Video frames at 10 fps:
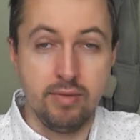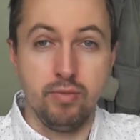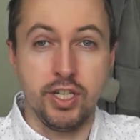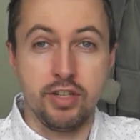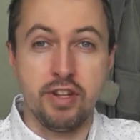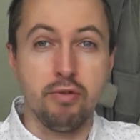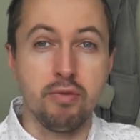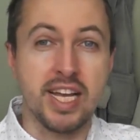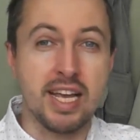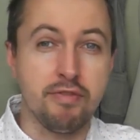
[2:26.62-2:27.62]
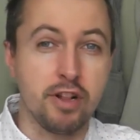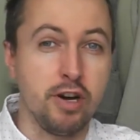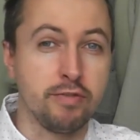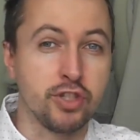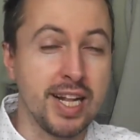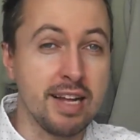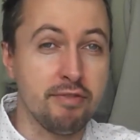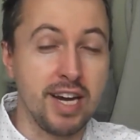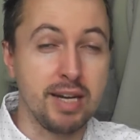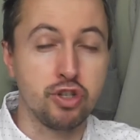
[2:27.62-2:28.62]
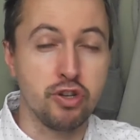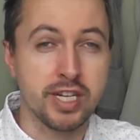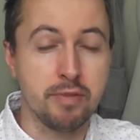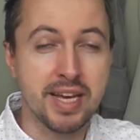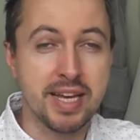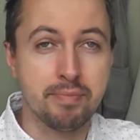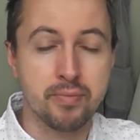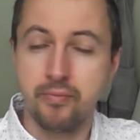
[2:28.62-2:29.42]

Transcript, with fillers: Which still leaves a lot of chilies that I'm sure it could be.